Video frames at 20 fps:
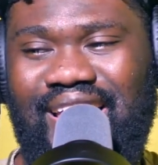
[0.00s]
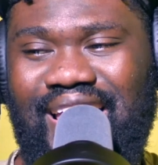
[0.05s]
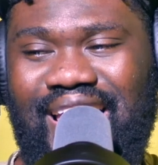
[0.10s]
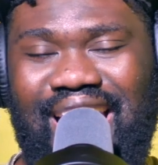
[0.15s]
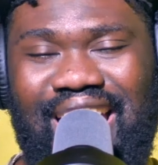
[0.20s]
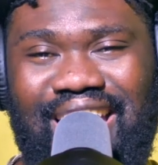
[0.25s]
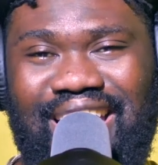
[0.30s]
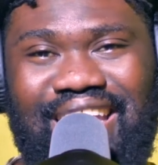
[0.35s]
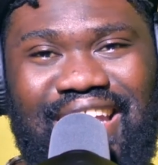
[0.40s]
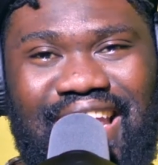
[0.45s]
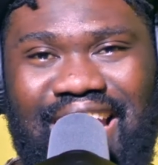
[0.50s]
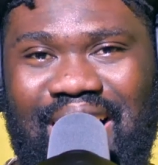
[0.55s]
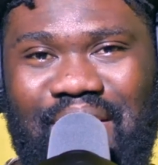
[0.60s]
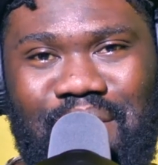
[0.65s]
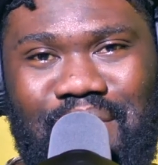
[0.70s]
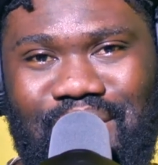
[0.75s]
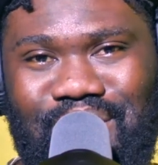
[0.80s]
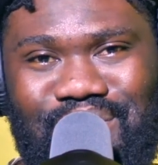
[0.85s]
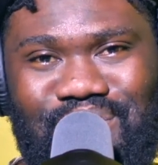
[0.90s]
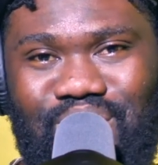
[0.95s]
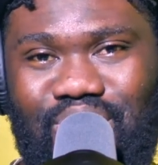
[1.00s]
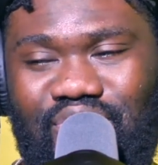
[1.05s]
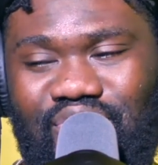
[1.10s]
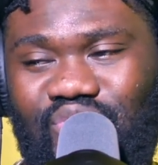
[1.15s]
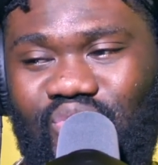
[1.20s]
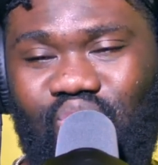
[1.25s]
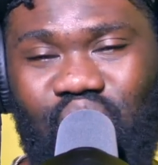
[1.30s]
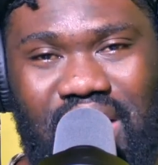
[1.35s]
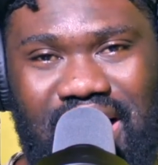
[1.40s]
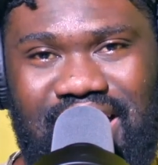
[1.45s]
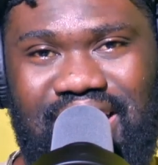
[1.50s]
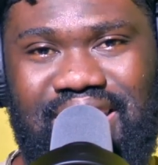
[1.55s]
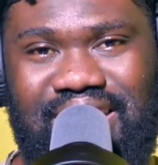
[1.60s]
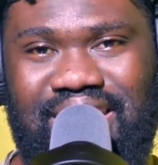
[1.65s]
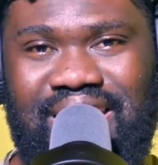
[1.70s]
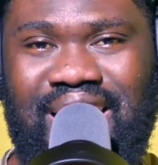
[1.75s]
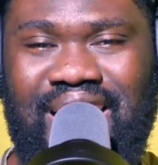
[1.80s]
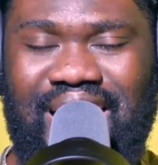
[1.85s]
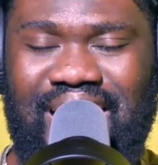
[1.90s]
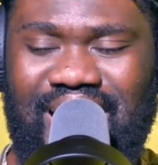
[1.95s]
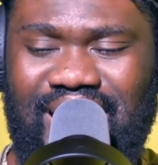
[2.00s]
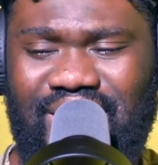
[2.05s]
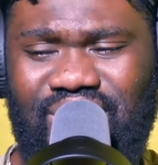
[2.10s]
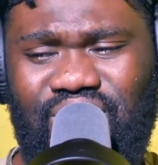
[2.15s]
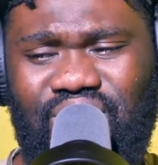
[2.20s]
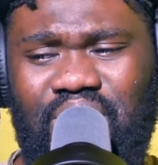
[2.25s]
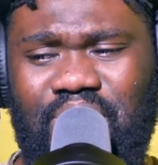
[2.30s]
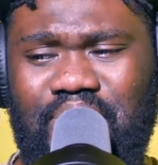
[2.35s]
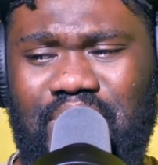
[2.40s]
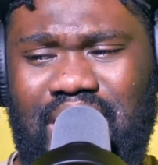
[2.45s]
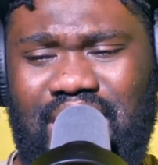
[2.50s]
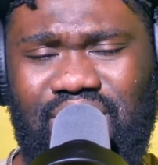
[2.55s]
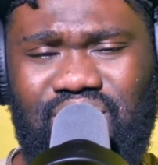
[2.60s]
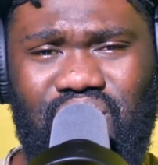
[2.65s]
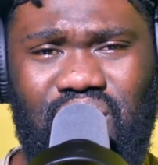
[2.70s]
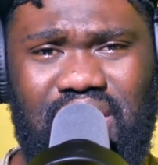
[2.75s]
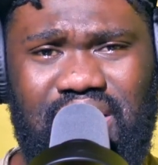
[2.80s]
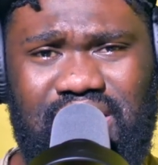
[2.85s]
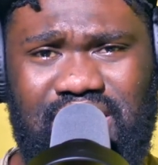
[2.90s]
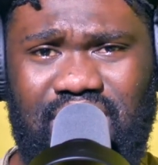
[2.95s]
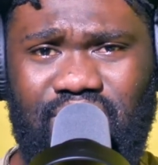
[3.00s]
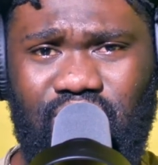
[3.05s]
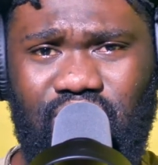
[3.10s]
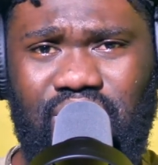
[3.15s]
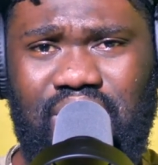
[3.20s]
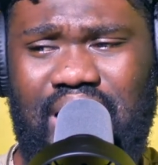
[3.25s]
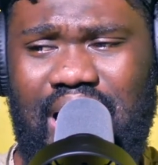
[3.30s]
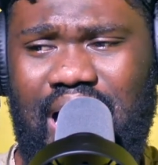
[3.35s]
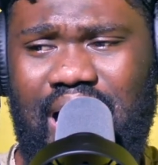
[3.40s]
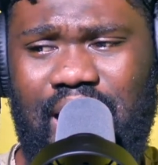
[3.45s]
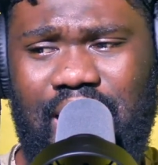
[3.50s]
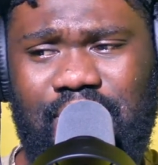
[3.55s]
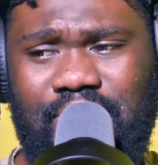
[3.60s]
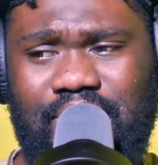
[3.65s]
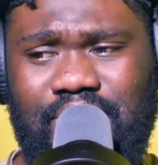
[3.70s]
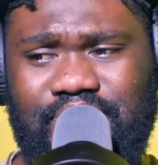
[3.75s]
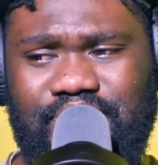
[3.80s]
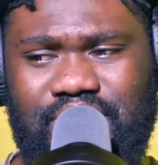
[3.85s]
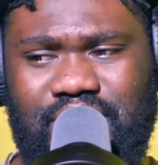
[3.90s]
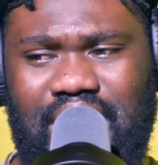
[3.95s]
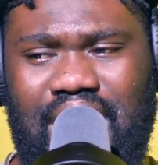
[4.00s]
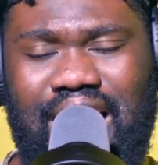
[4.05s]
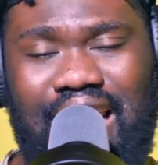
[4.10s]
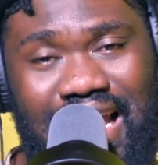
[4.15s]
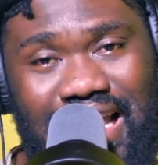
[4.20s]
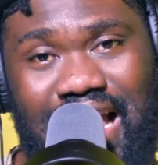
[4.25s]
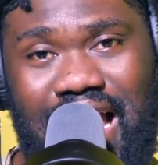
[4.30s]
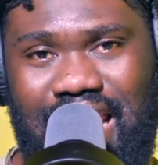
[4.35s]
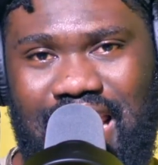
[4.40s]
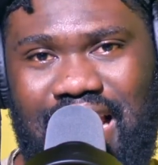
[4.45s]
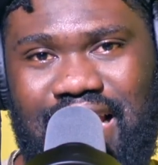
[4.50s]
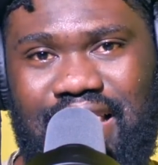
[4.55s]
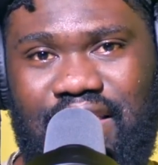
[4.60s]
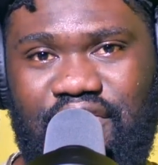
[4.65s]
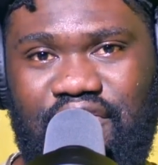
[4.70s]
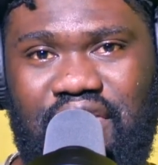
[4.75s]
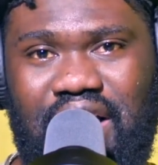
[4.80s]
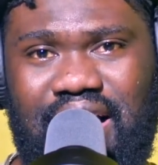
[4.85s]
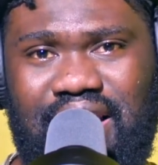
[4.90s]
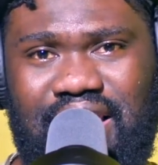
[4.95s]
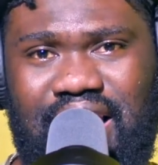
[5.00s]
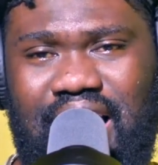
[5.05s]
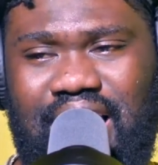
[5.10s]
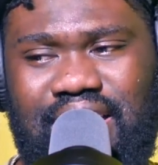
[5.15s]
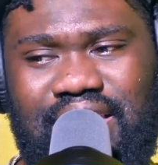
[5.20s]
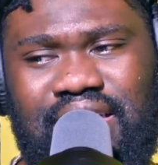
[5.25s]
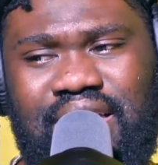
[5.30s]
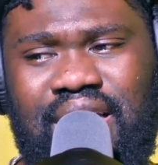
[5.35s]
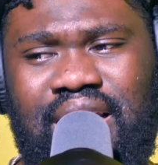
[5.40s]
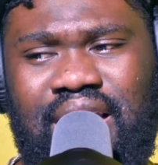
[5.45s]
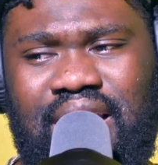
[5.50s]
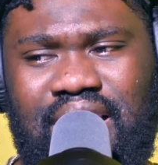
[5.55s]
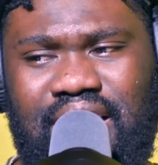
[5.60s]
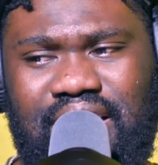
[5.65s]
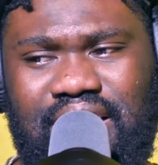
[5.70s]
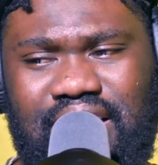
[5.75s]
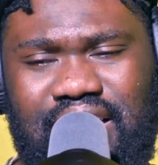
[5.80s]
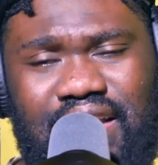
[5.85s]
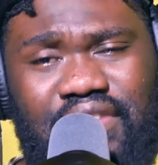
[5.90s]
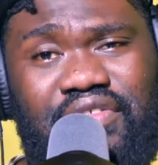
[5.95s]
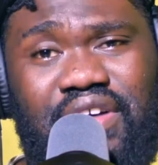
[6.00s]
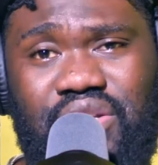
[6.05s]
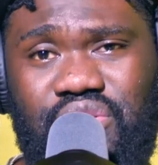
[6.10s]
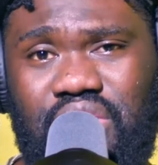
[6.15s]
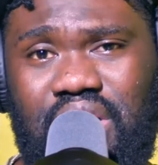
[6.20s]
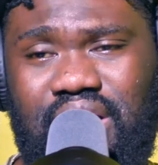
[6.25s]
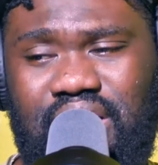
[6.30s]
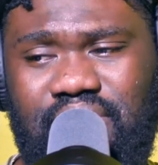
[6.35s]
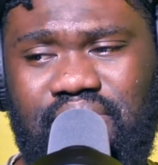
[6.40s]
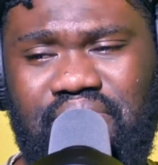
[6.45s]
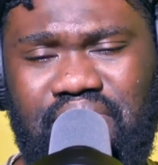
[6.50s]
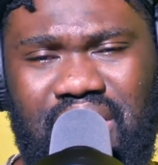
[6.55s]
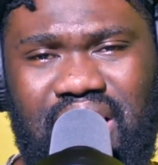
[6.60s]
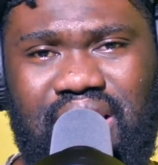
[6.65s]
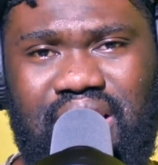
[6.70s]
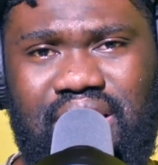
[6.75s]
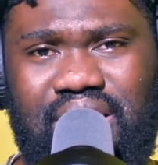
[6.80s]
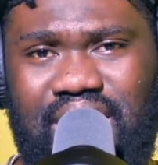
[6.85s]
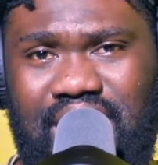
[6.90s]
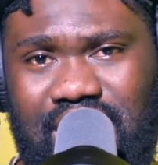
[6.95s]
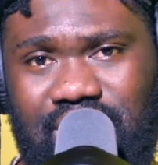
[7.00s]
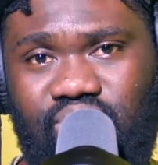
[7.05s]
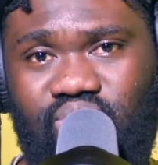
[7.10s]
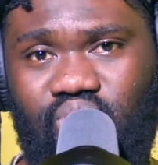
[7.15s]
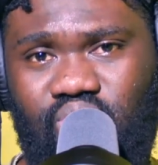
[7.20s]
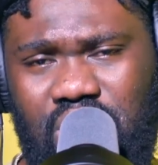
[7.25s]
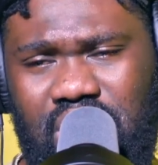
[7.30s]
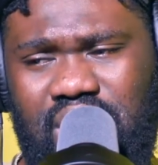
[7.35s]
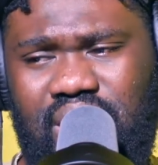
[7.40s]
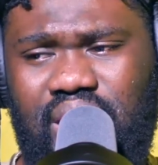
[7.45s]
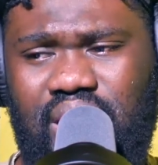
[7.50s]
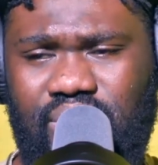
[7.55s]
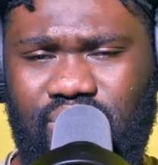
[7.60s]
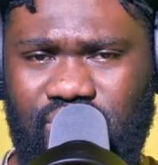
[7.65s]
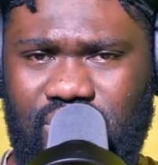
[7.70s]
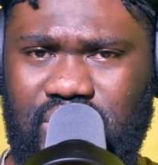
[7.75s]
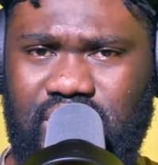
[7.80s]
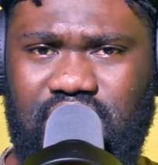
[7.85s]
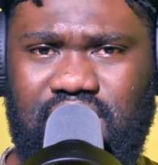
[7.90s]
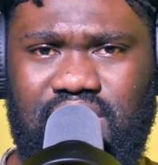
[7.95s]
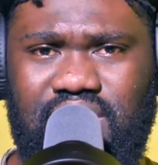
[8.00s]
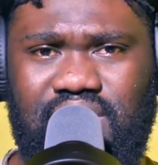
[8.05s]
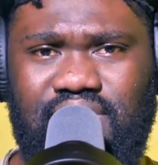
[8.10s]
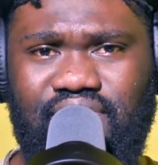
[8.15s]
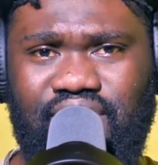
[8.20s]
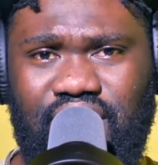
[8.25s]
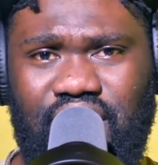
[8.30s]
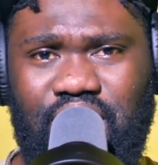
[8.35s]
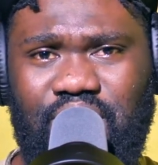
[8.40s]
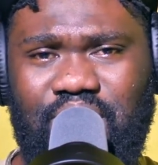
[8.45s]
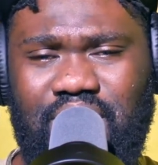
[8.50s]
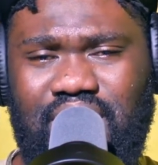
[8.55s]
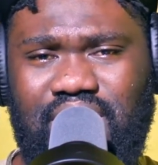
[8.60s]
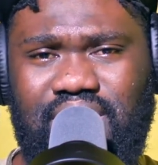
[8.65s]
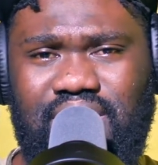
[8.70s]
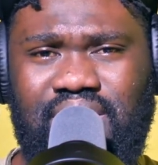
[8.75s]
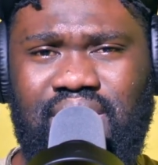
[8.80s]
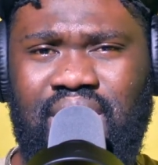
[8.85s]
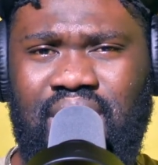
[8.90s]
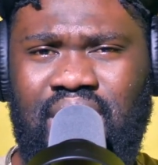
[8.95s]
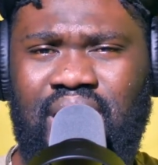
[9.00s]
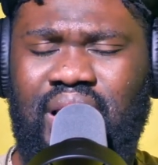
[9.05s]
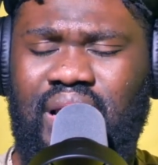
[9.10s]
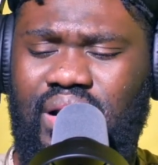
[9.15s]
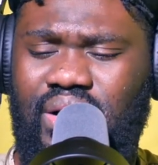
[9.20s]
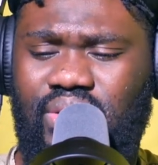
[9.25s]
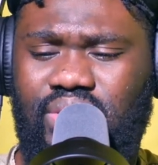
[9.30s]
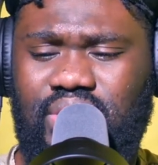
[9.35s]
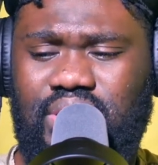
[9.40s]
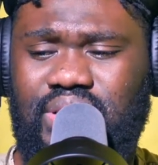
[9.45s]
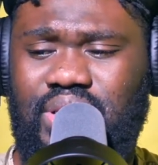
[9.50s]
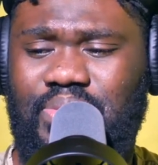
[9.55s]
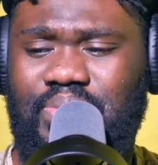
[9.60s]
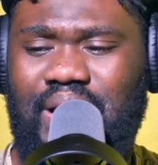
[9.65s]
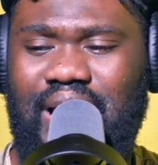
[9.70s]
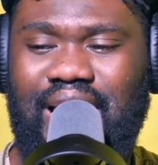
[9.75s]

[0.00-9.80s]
any amount of weight in your bag. So it's a good I like the fact that they have actually made it that way, which is very much awesome.